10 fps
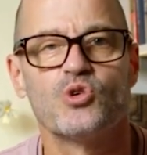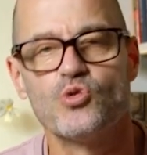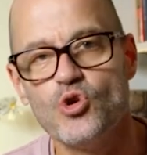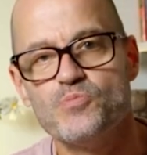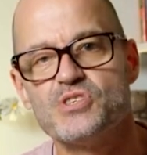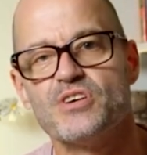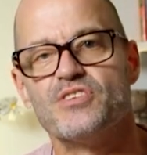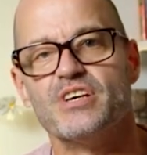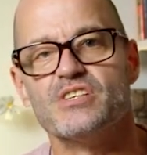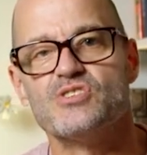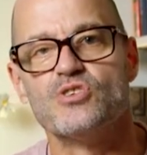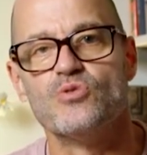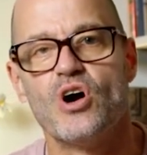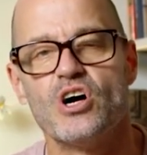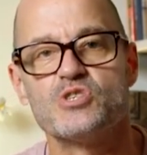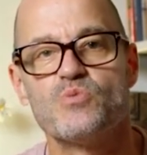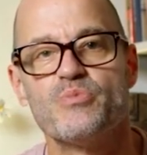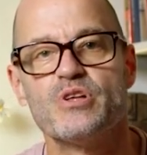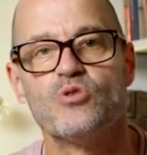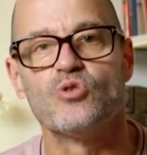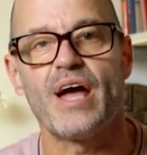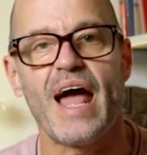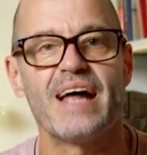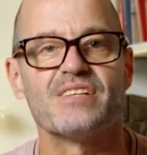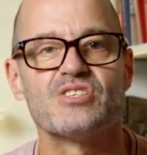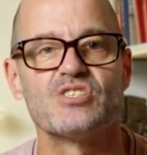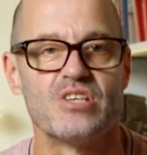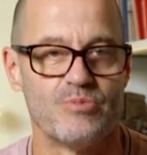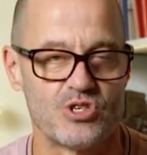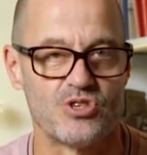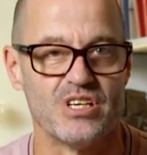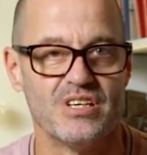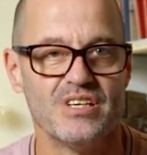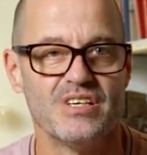Groups are things that arise when we look at symmetry.